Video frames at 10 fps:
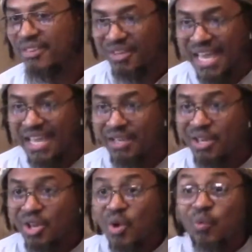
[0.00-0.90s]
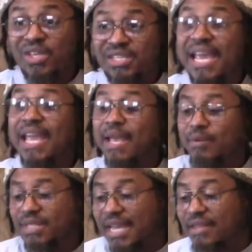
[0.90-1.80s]
Okay? We say and
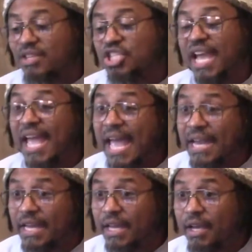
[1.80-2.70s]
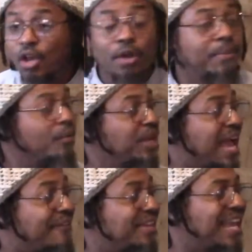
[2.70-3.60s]
we take the Shahada, but we
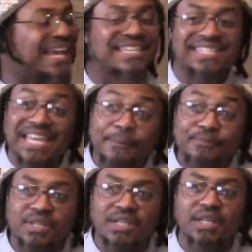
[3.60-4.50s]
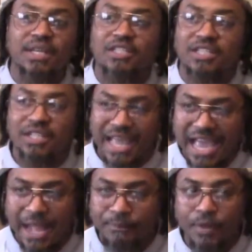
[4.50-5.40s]
haven't accepted
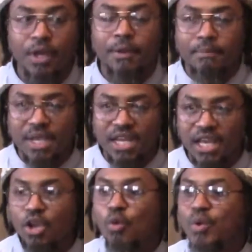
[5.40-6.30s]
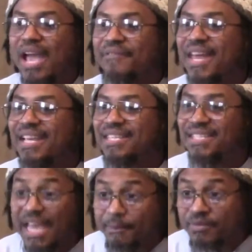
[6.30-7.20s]
Islam. Meaning, we have not
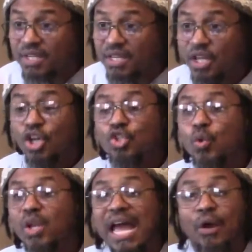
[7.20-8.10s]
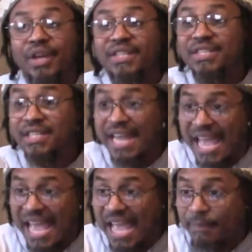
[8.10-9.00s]
accepted to allow
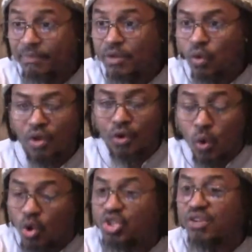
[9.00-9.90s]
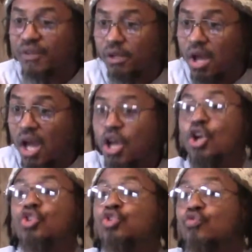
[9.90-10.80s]
Islam or the orders of
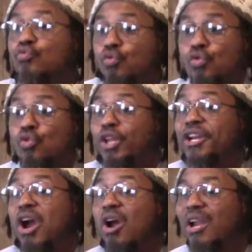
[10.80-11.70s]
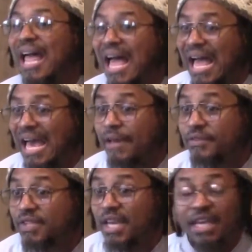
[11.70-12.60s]
Allah to rule in our
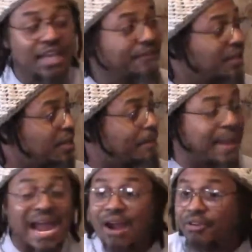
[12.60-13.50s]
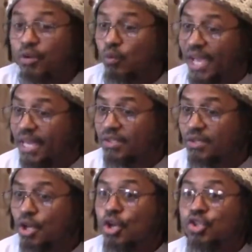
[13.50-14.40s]
lives, even in apparent
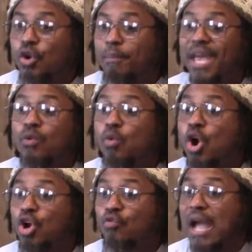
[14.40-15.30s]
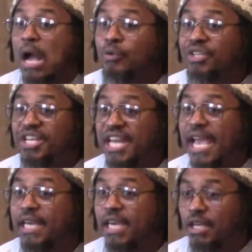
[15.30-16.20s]
ways. So men walk around
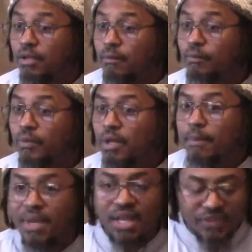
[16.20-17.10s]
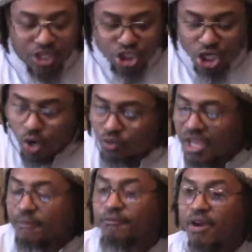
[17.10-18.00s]
naked, meaning they show
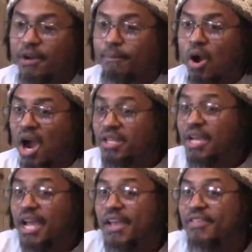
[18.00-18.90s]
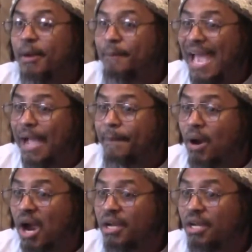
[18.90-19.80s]
their front part and their back
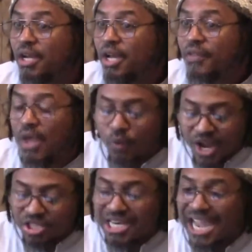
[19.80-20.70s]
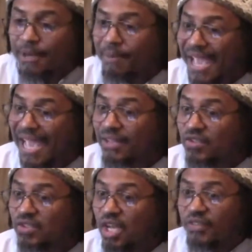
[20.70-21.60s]
part. They wear tight
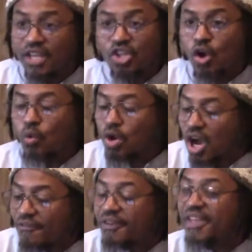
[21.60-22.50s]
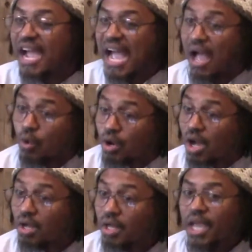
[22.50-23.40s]
pants. They don't cover their outer.